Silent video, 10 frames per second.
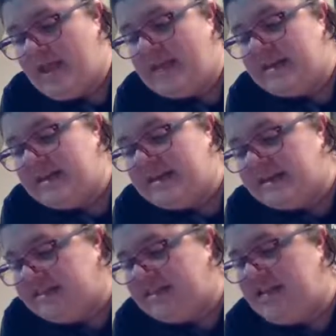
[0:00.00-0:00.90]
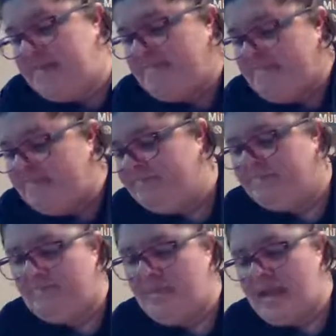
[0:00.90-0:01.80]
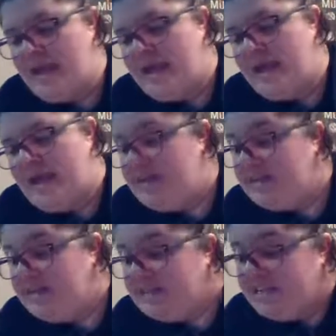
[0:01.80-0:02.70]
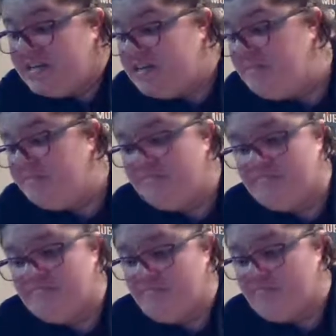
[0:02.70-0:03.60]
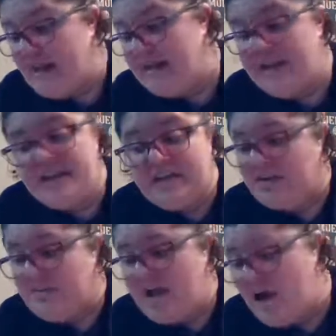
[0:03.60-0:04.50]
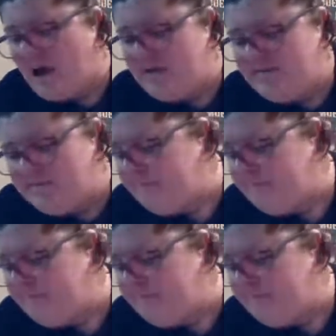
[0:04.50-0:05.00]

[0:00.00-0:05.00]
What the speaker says: And easy. And the cleanup, that ain't gonna be hard.